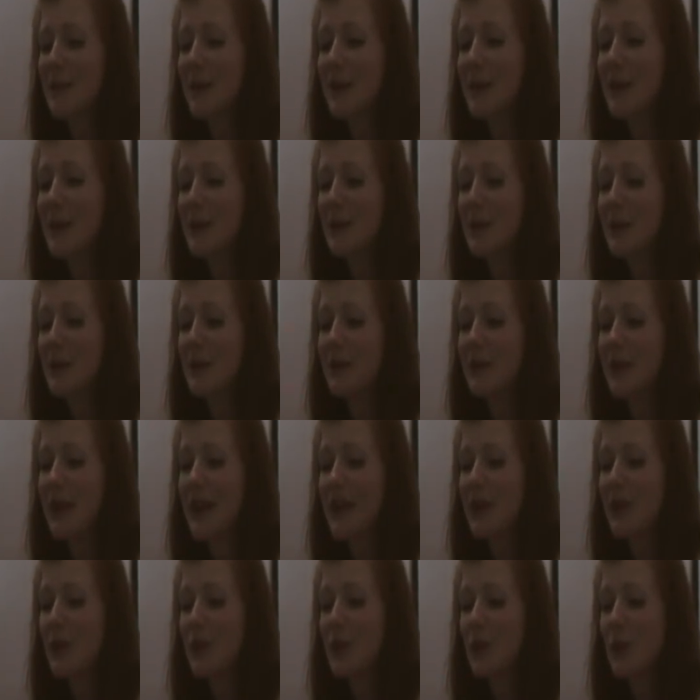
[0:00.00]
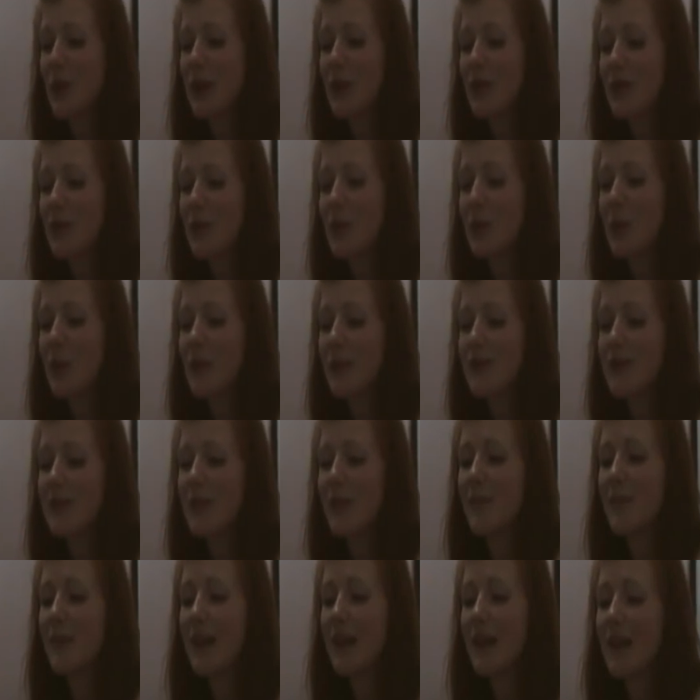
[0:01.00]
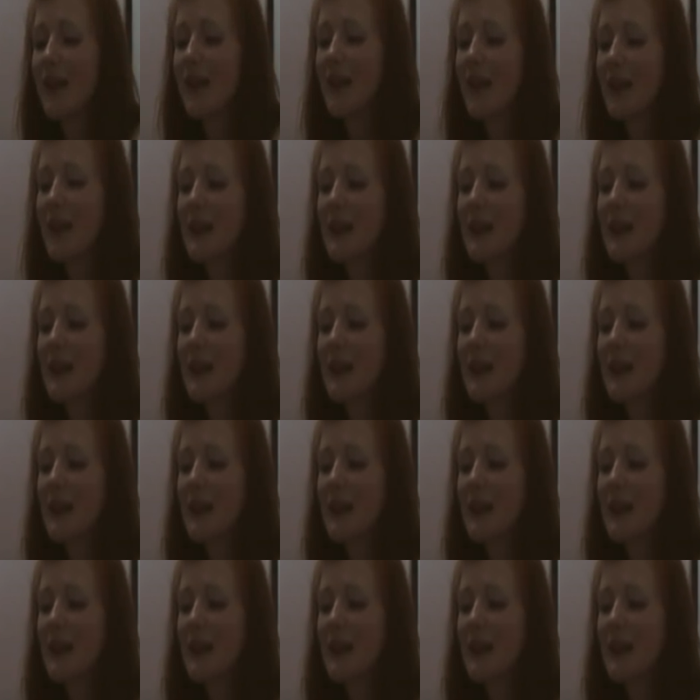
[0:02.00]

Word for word: Be cool. Enjoy if you want something.